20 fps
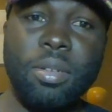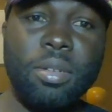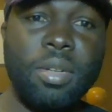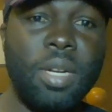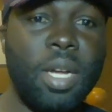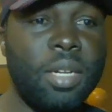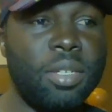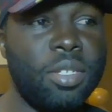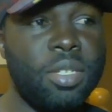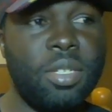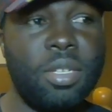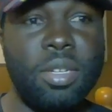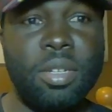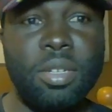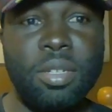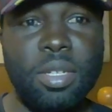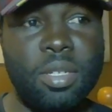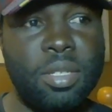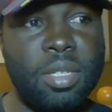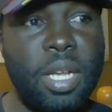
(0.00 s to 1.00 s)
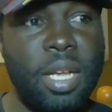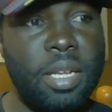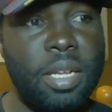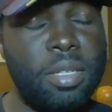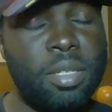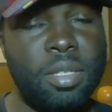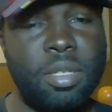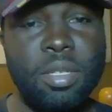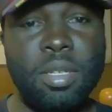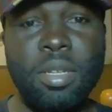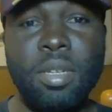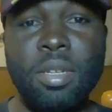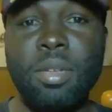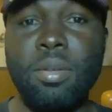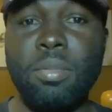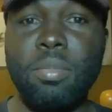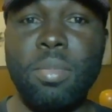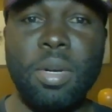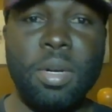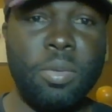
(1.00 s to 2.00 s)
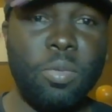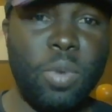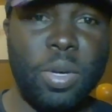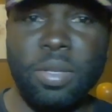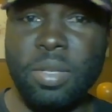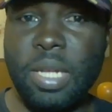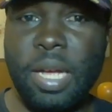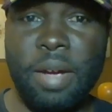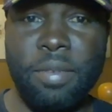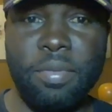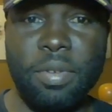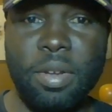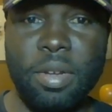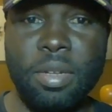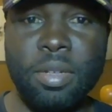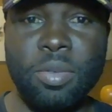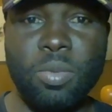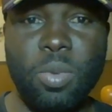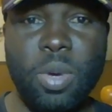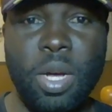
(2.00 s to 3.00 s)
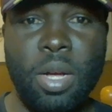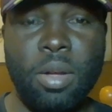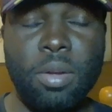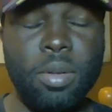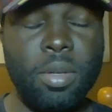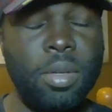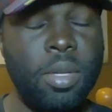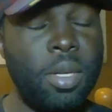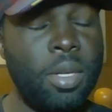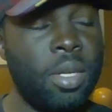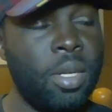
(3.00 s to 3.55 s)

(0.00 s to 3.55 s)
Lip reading: not just here in the States, but in West Africa as well,